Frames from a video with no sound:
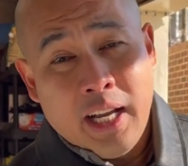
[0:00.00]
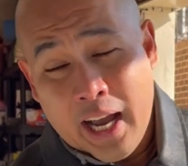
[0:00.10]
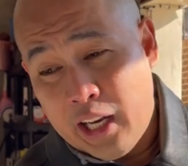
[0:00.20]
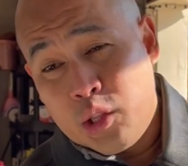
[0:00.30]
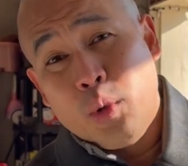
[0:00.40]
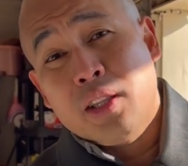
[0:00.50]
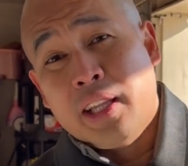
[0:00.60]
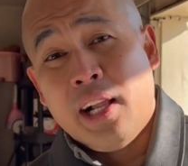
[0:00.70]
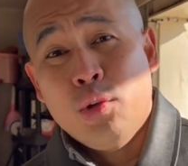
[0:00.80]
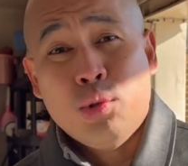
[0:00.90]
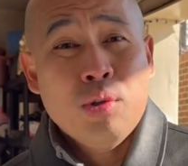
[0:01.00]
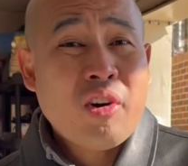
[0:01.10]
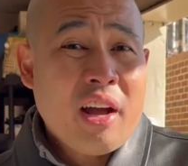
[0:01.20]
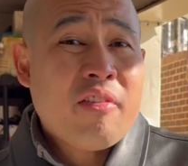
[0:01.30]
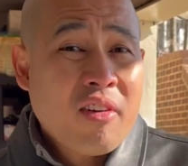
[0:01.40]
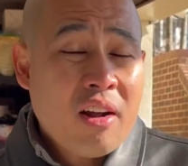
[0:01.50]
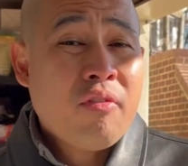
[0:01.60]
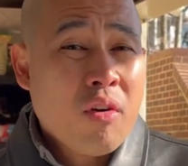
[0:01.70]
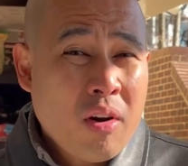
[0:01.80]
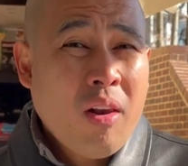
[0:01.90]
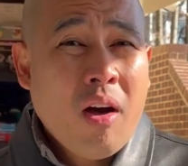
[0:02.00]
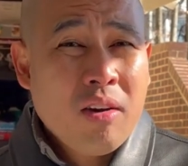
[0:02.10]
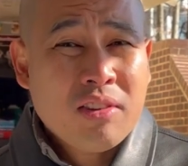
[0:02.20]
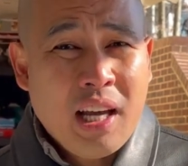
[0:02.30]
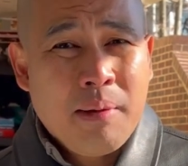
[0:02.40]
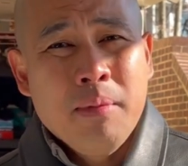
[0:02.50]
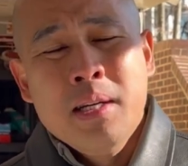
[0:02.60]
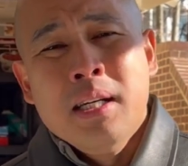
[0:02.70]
and it will tell you to drive around for a long time.